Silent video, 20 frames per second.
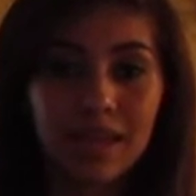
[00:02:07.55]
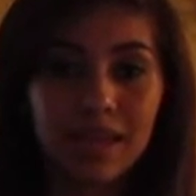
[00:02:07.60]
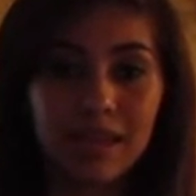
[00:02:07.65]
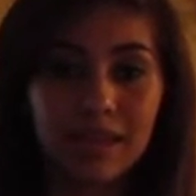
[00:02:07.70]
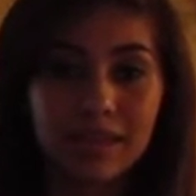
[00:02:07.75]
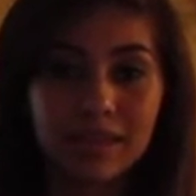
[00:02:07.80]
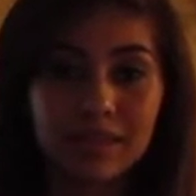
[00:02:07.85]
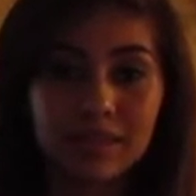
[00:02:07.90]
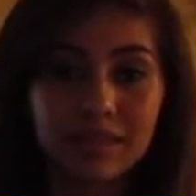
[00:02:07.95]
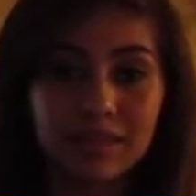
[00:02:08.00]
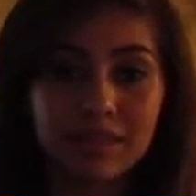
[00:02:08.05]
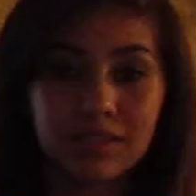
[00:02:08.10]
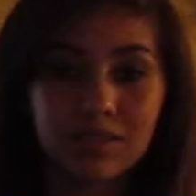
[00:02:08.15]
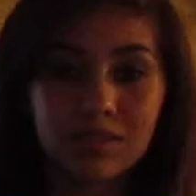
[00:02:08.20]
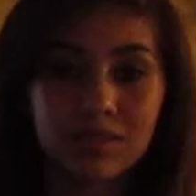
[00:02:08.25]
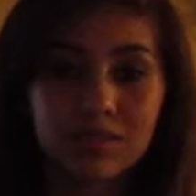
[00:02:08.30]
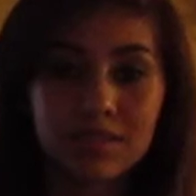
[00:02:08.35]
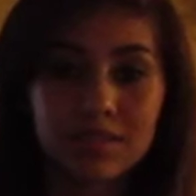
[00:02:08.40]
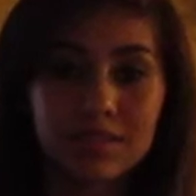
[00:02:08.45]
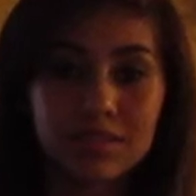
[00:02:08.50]
and a little
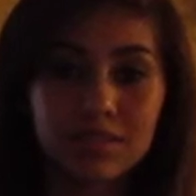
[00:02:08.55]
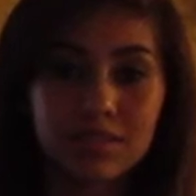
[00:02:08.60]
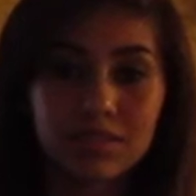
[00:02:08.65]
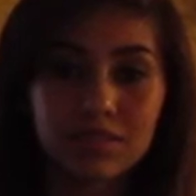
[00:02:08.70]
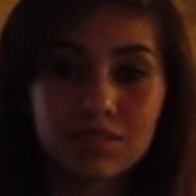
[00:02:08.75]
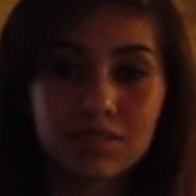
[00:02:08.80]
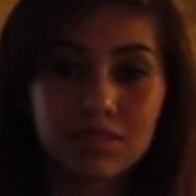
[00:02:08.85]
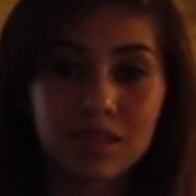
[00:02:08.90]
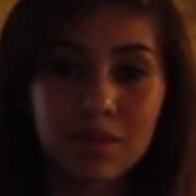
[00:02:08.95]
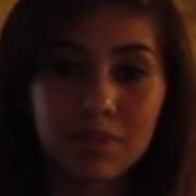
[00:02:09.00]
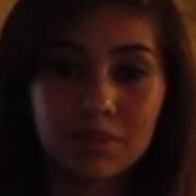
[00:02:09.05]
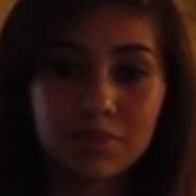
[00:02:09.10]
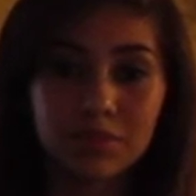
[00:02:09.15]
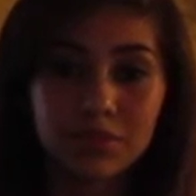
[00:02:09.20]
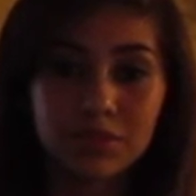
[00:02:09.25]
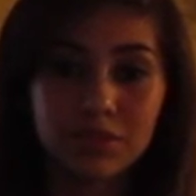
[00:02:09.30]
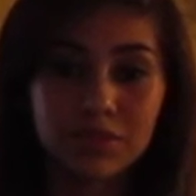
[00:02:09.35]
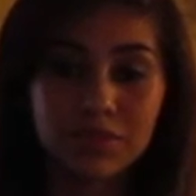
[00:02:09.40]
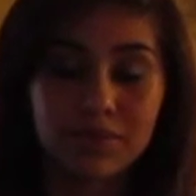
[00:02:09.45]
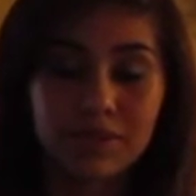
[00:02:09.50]
seasonal
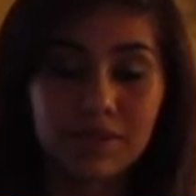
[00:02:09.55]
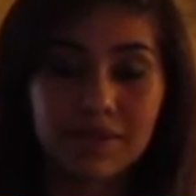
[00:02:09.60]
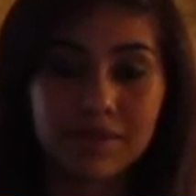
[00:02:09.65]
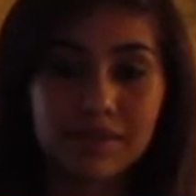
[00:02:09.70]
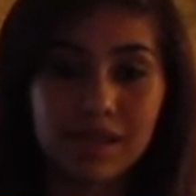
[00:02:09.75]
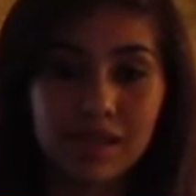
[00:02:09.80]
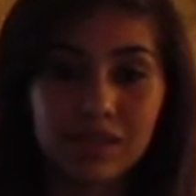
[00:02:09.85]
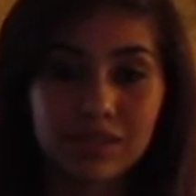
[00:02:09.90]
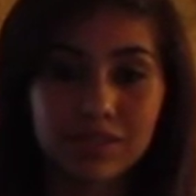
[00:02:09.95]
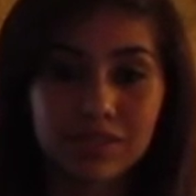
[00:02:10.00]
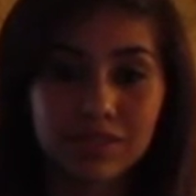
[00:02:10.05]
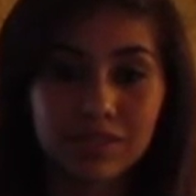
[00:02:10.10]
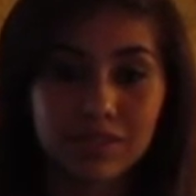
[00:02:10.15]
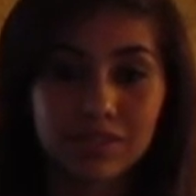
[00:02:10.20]
temperature variation.